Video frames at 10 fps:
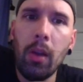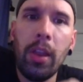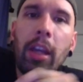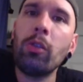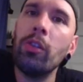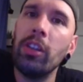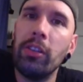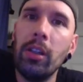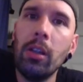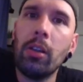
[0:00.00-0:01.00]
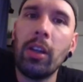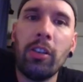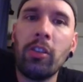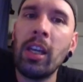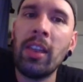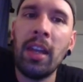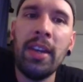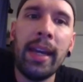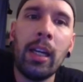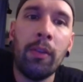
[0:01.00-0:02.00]
Oh, the next one's easy because I just take
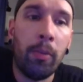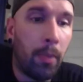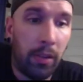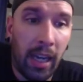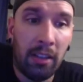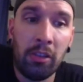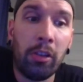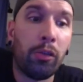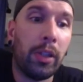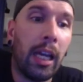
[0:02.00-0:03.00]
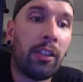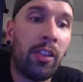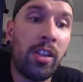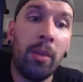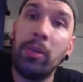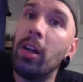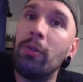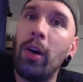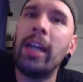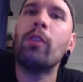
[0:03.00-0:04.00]
that negative and attach it to 3x and then I'm
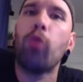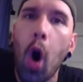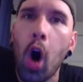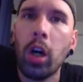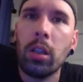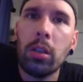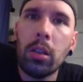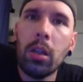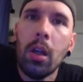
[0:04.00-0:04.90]
done, right? Wrong.